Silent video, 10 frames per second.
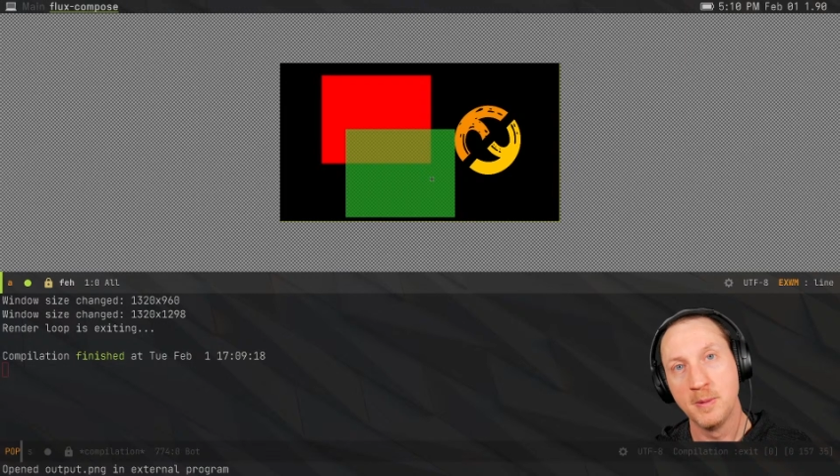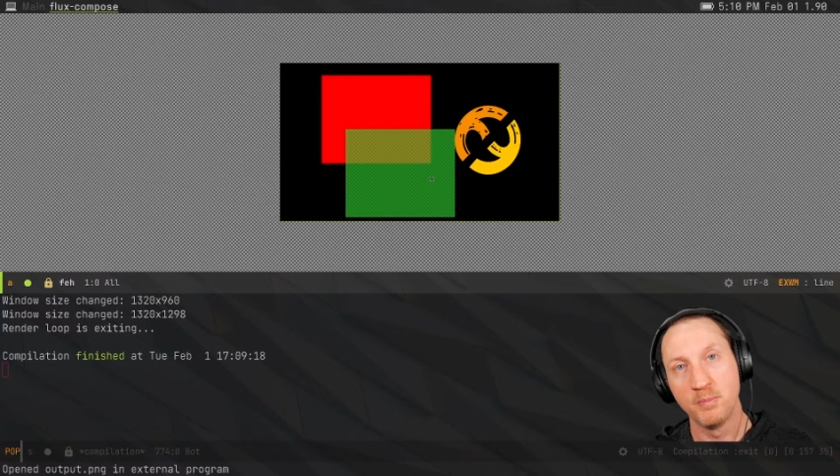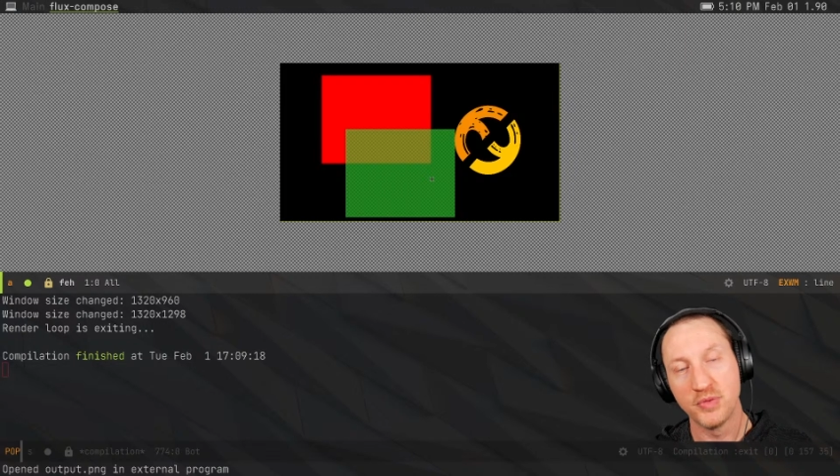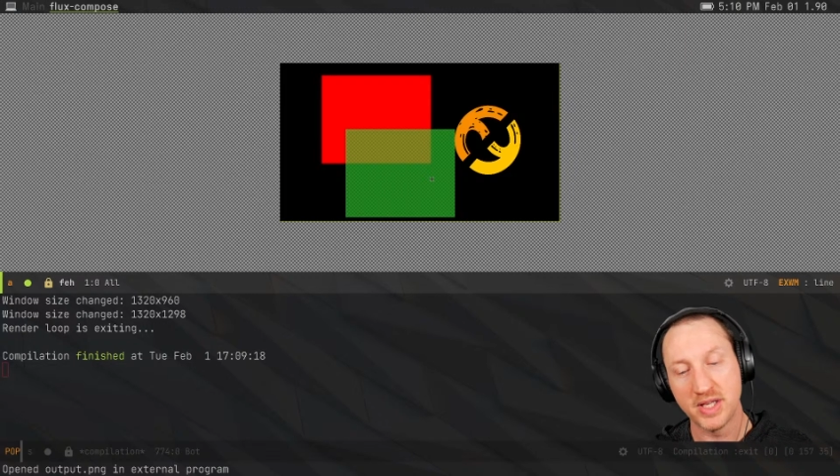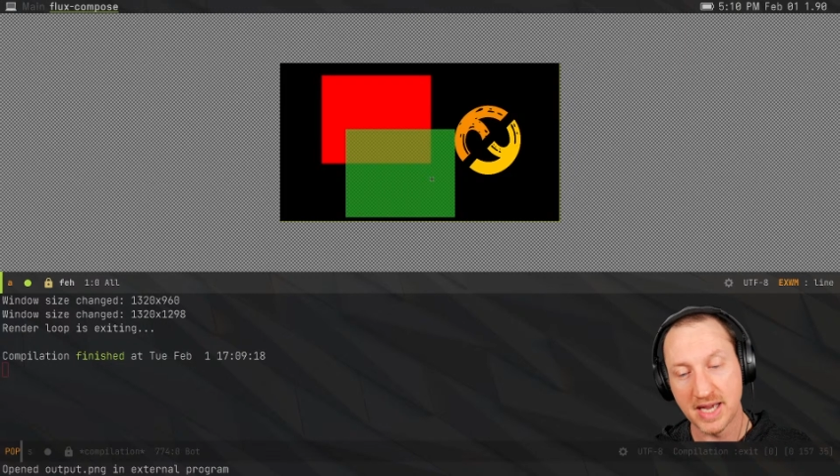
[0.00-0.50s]

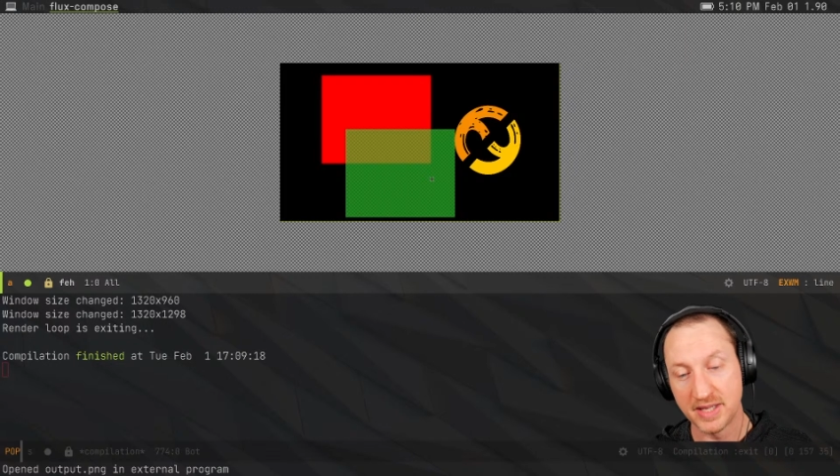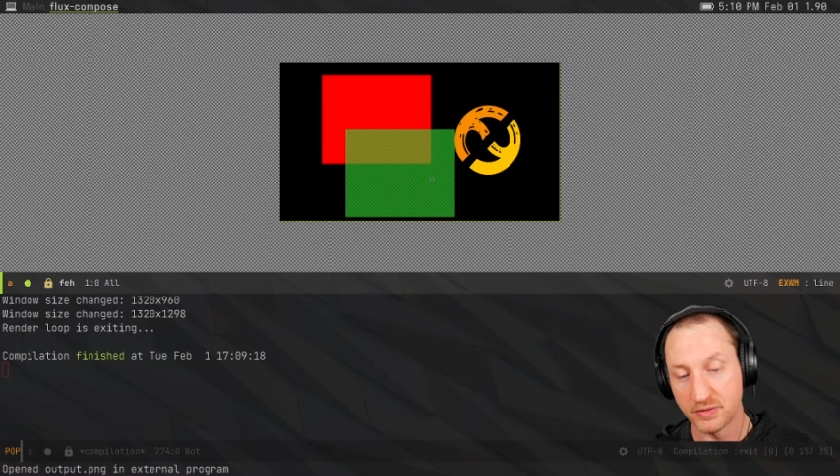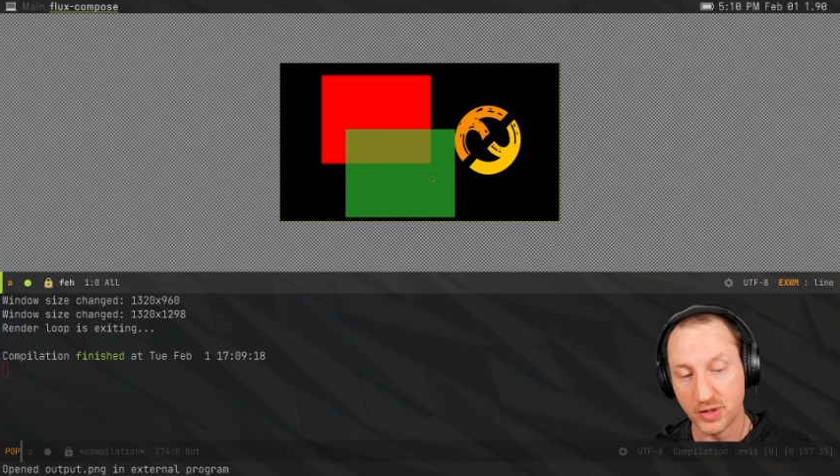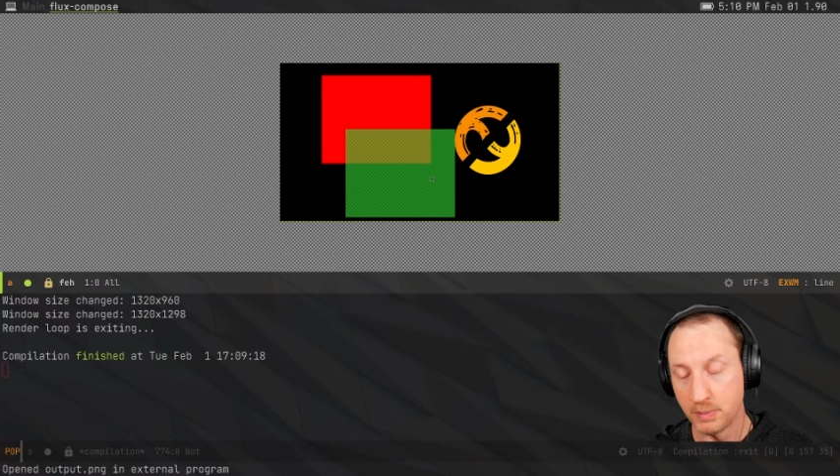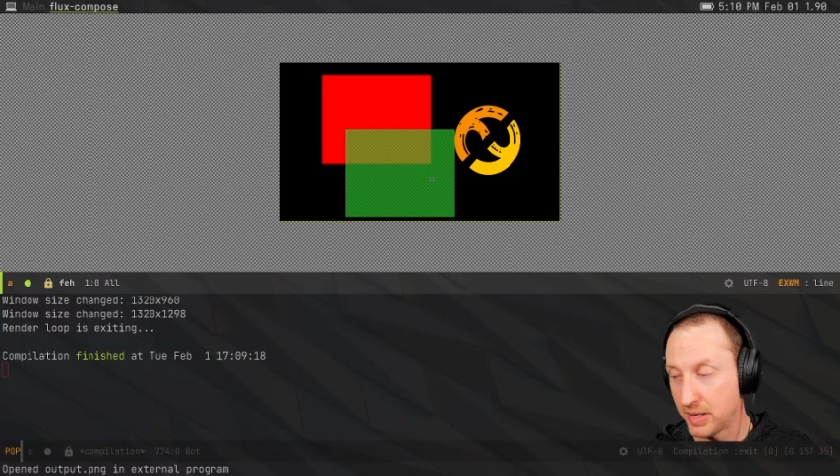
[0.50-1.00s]
the kinds of
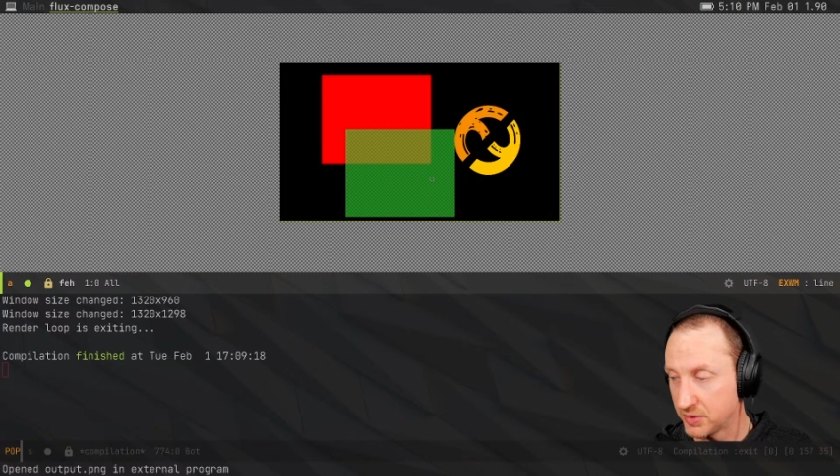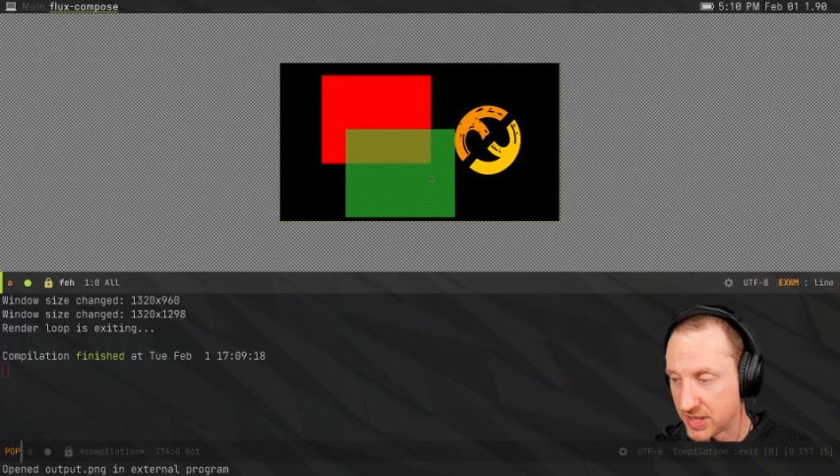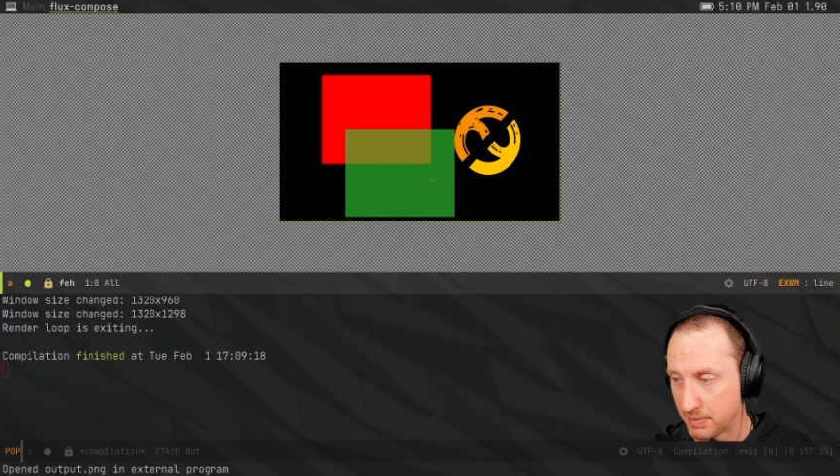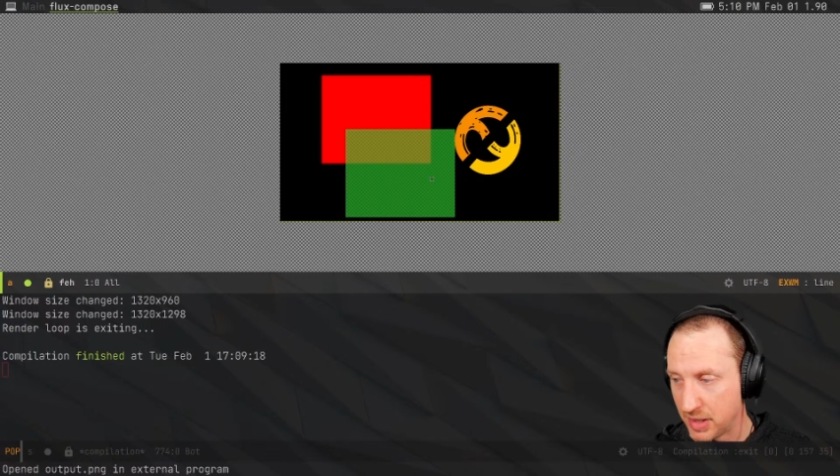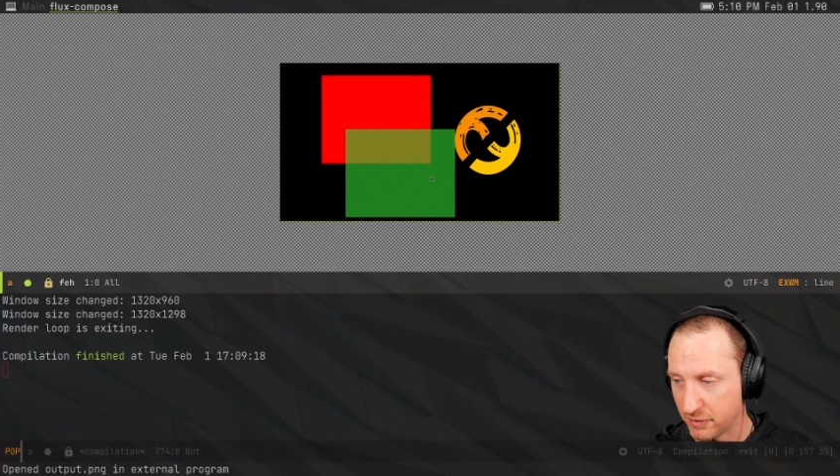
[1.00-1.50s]
thumbnails that
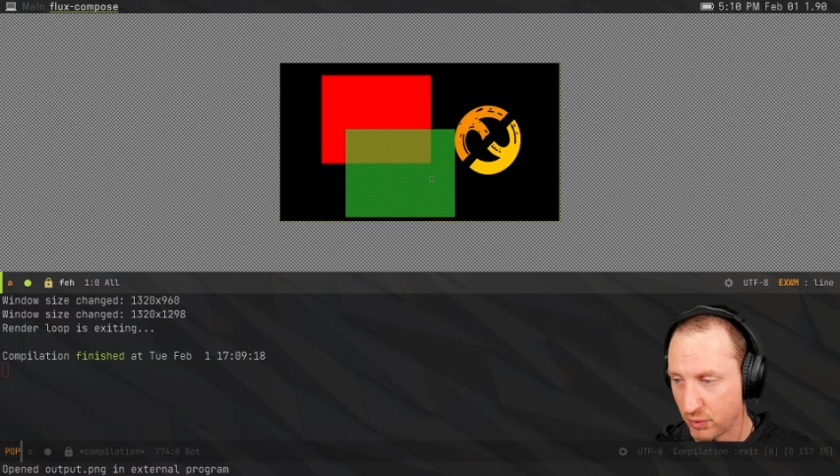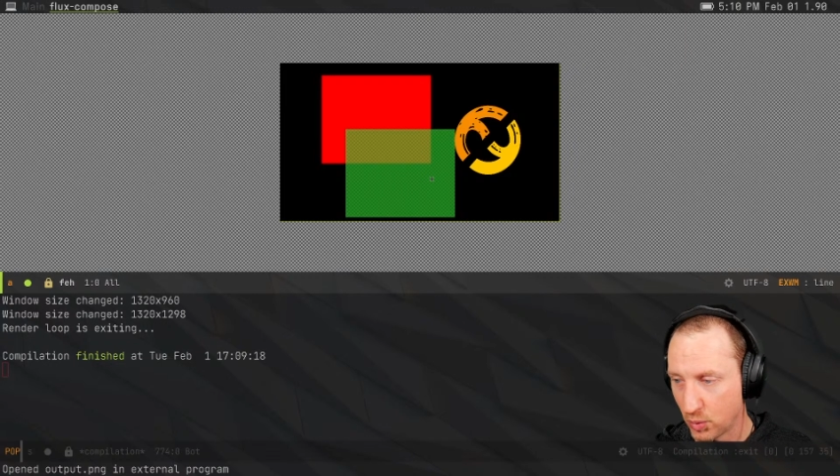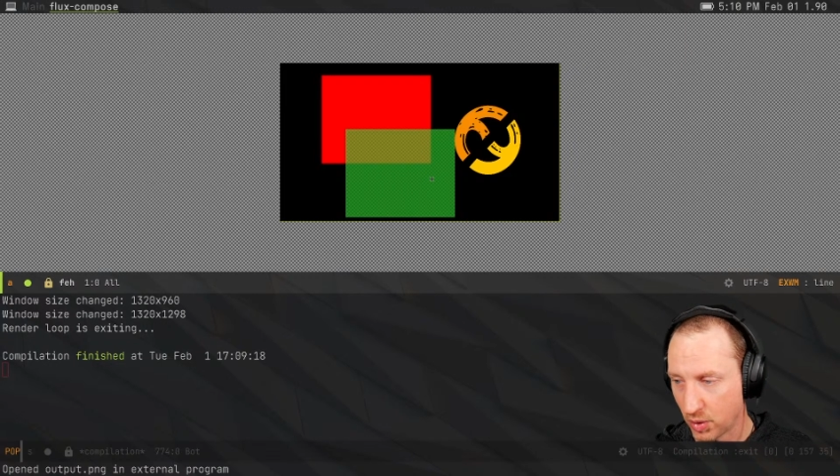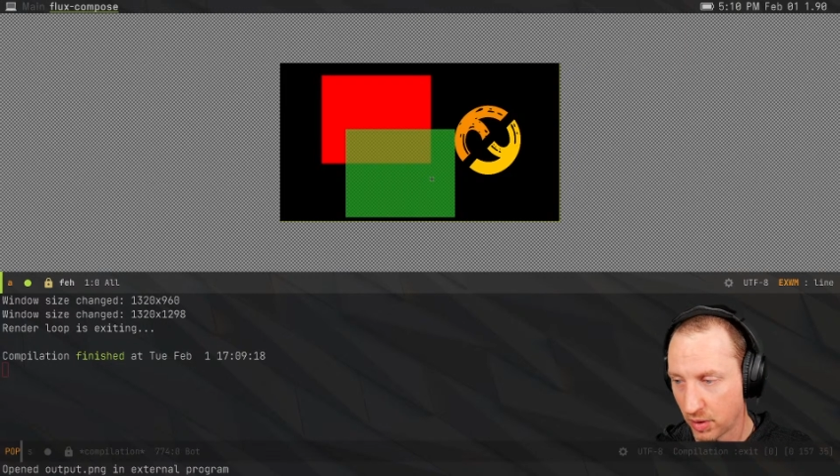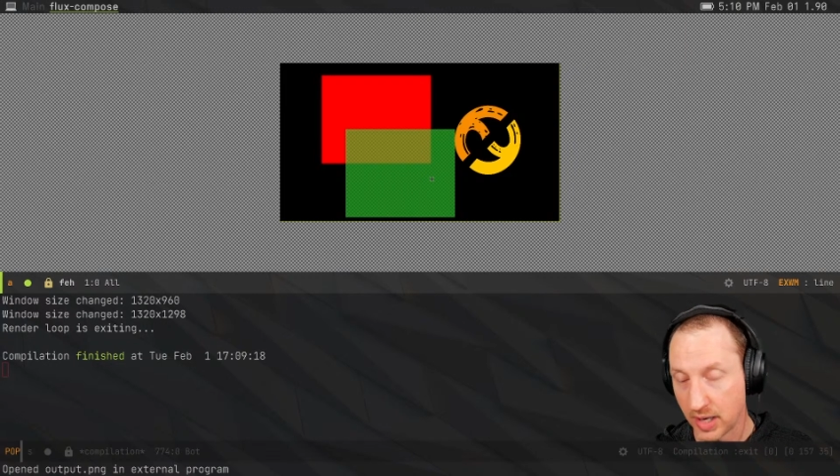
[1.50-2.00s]
I make
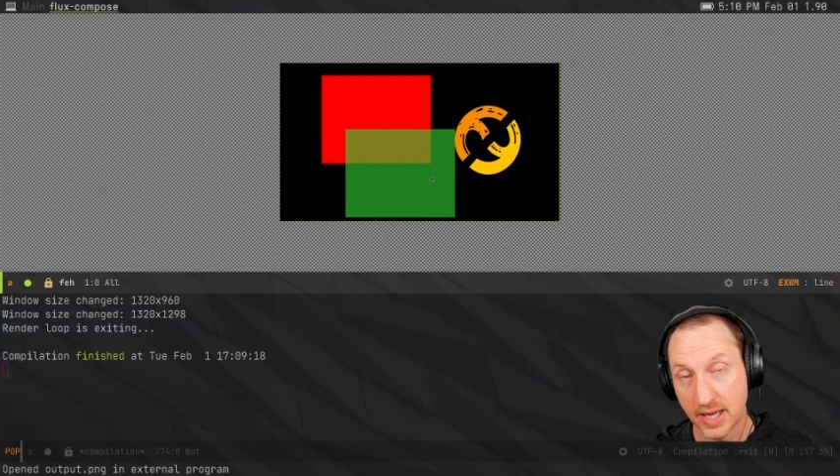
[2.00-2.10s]
for